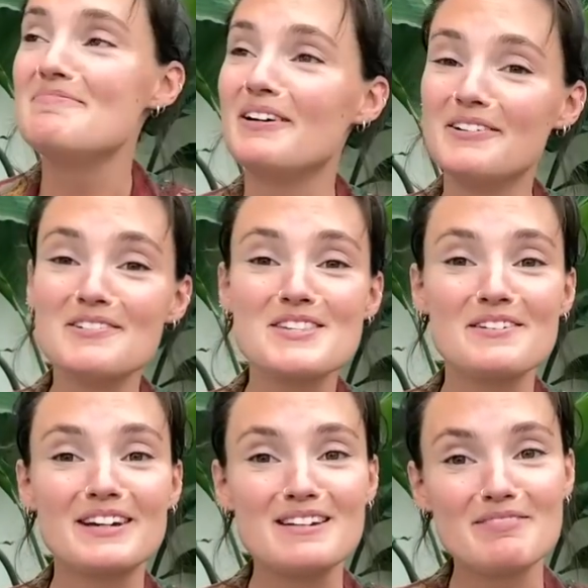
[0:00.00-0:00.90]
But
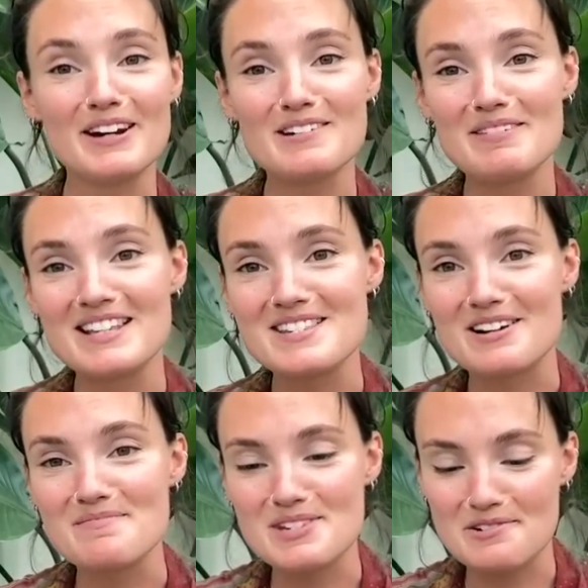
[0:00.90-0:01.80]
also keep an eye on my
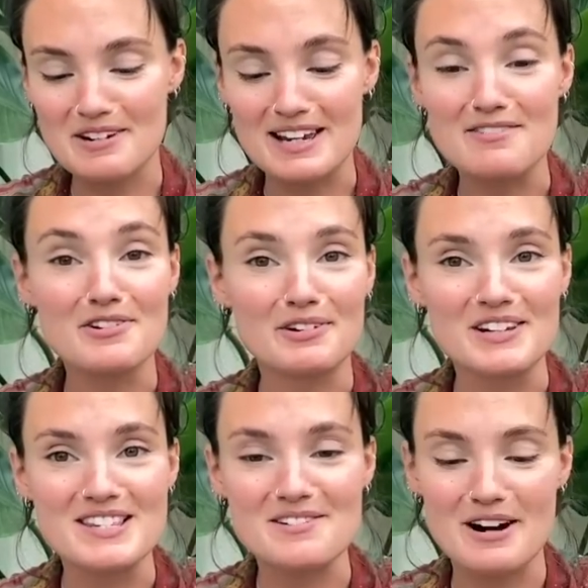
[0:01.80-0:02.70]
Instagram story if you're
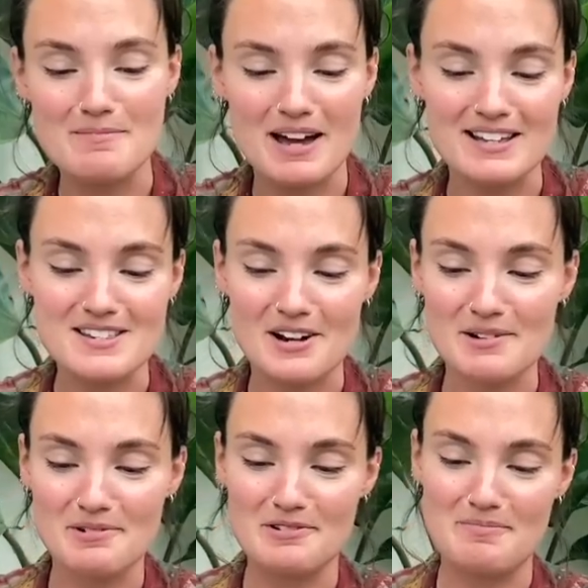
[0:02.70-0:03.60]
on Instagram and
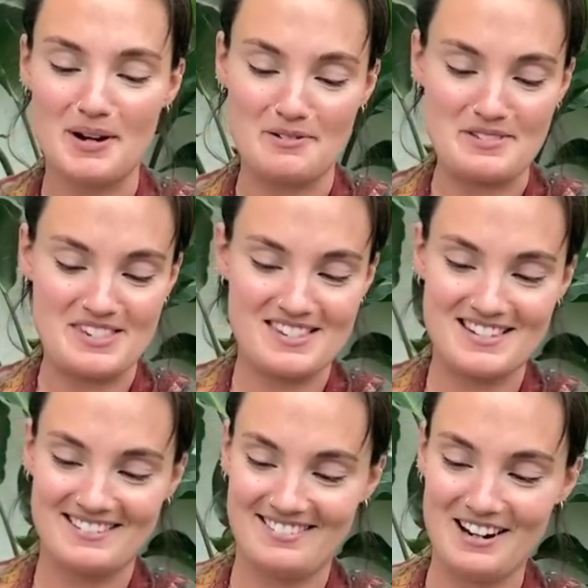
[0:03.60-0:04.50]
I'll post